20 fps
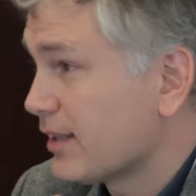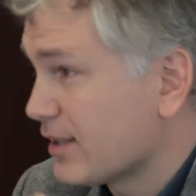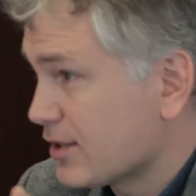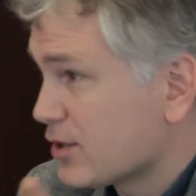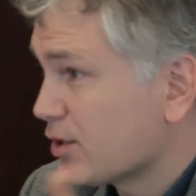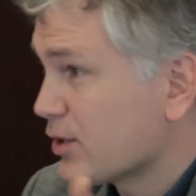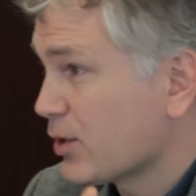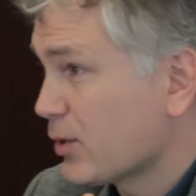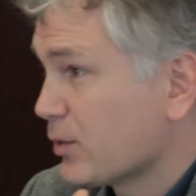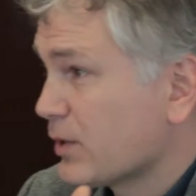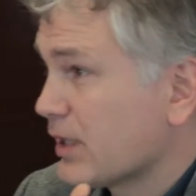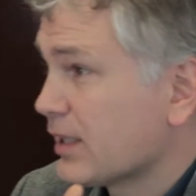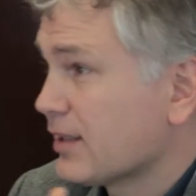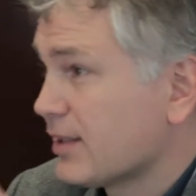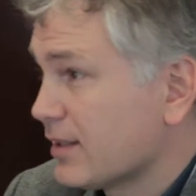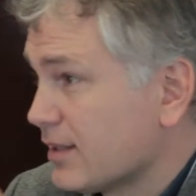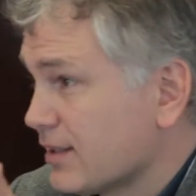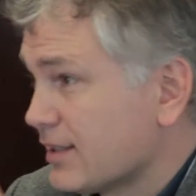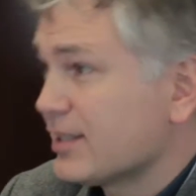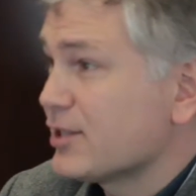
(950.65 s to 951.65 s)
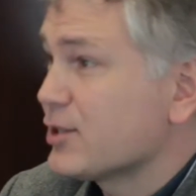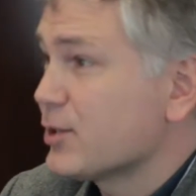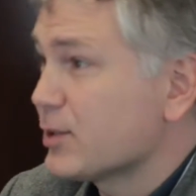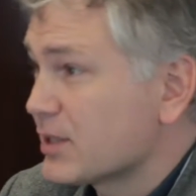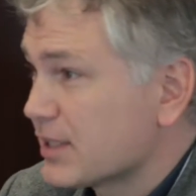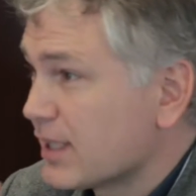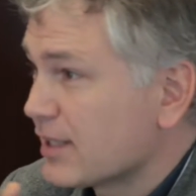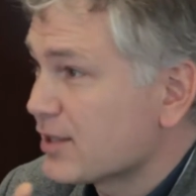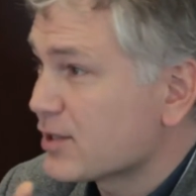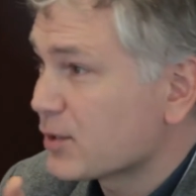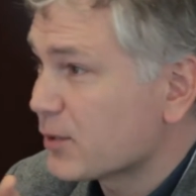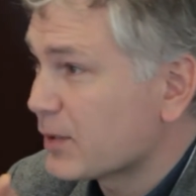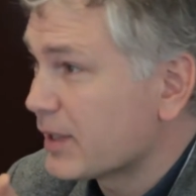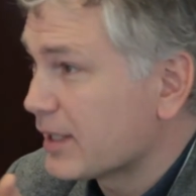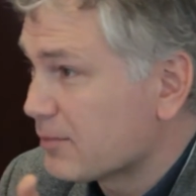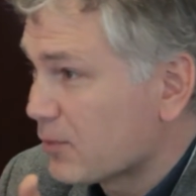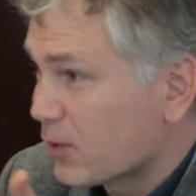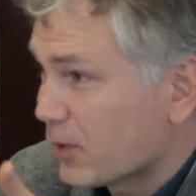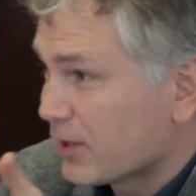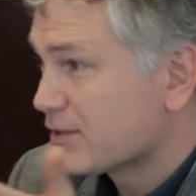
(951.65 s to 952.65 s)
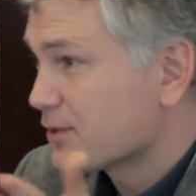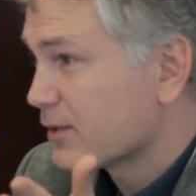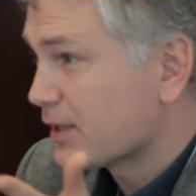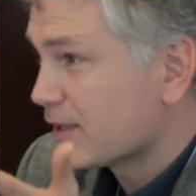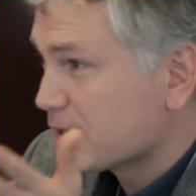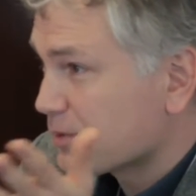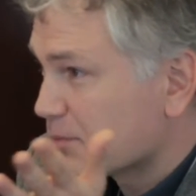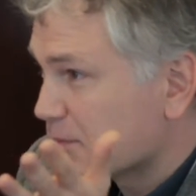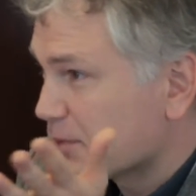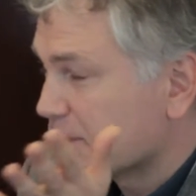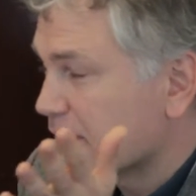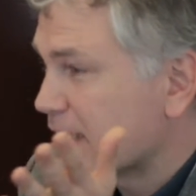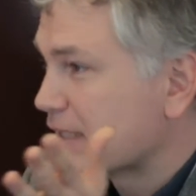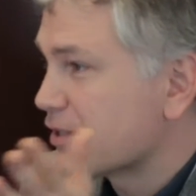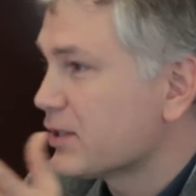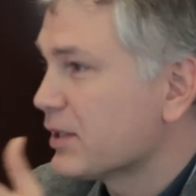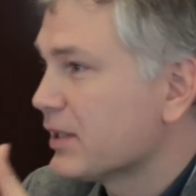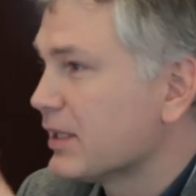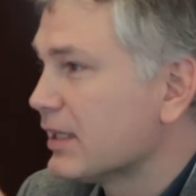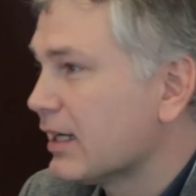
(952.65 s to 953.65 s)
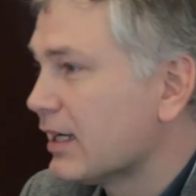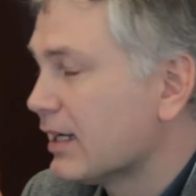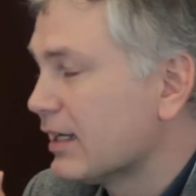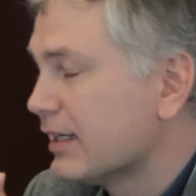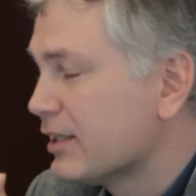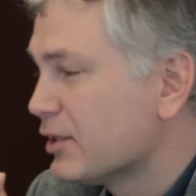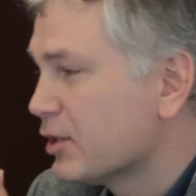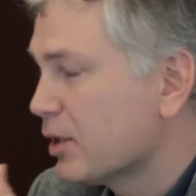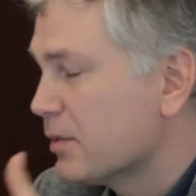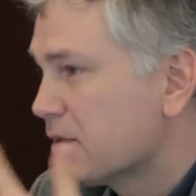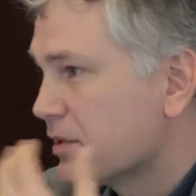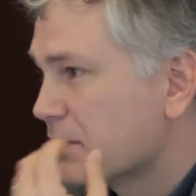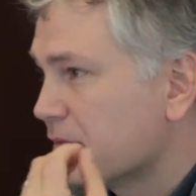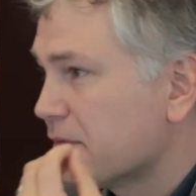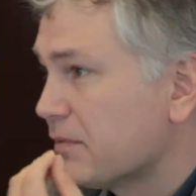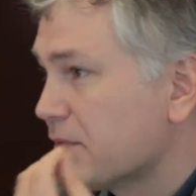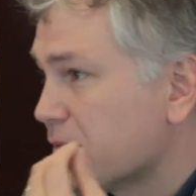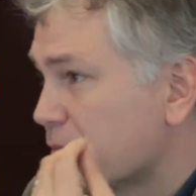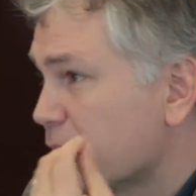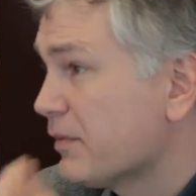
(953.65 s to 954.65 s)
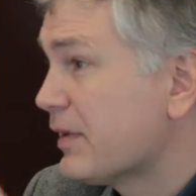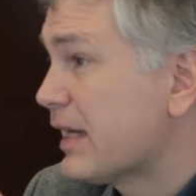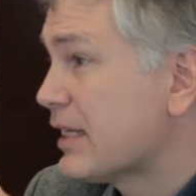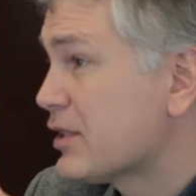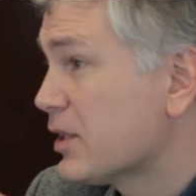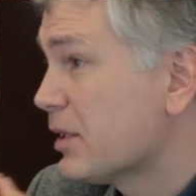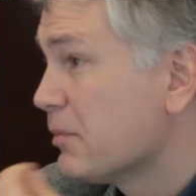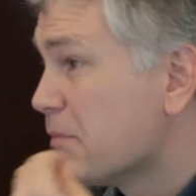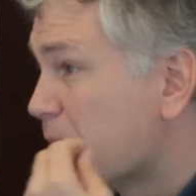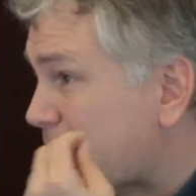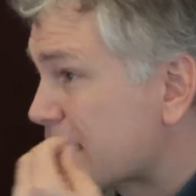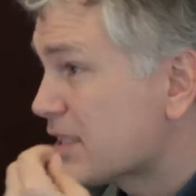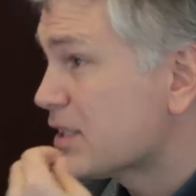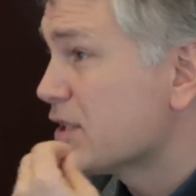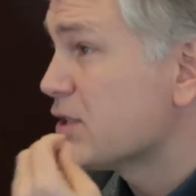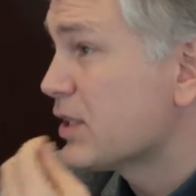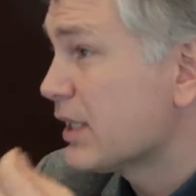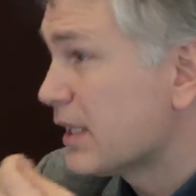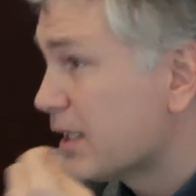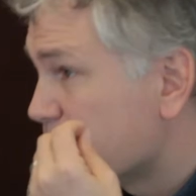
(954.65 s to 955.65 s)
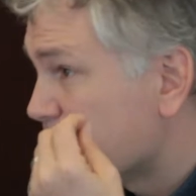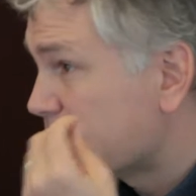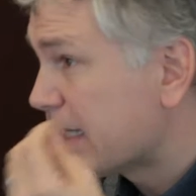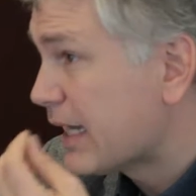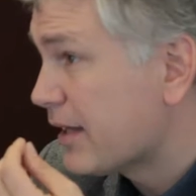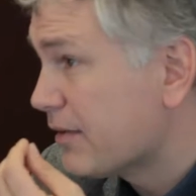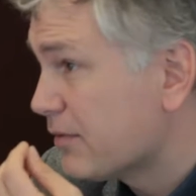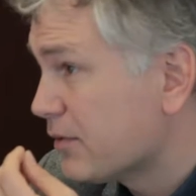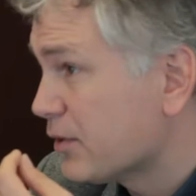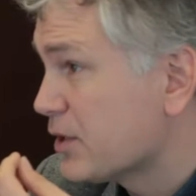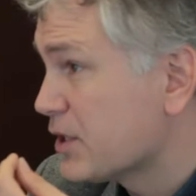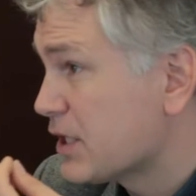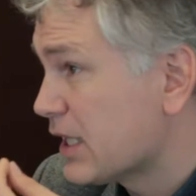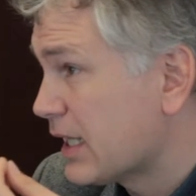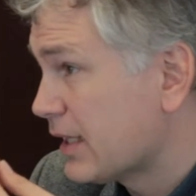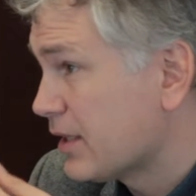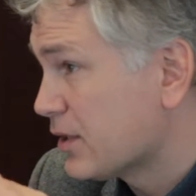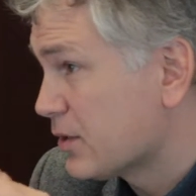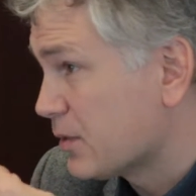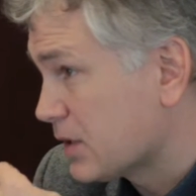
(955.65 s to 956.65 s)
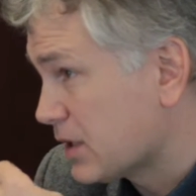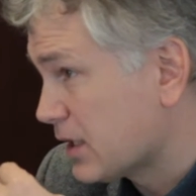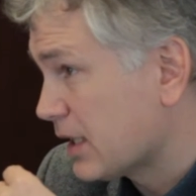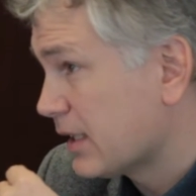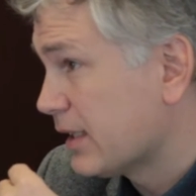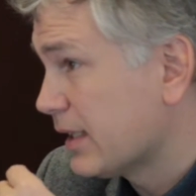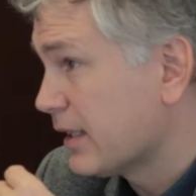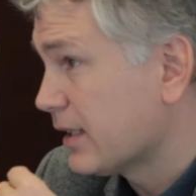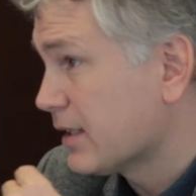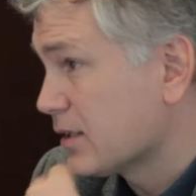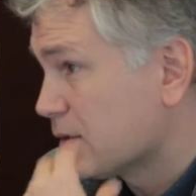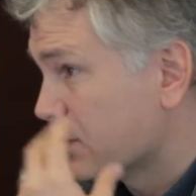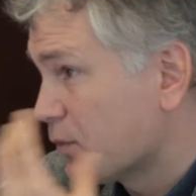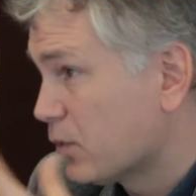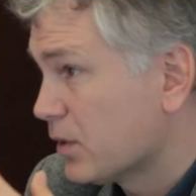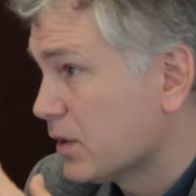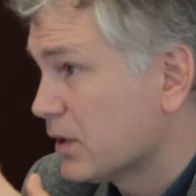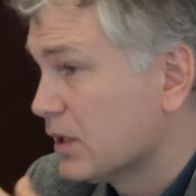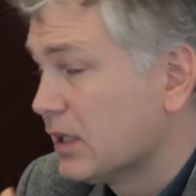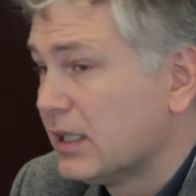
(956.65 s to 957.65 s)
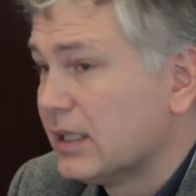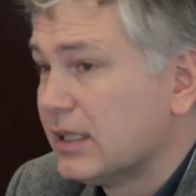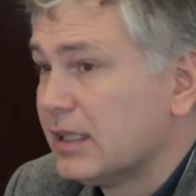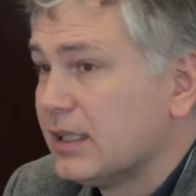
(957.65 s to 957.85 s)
That showed that they did use sunscreen more. So there's a prevention in terms of prevention messaging and behavior change, which I think is more.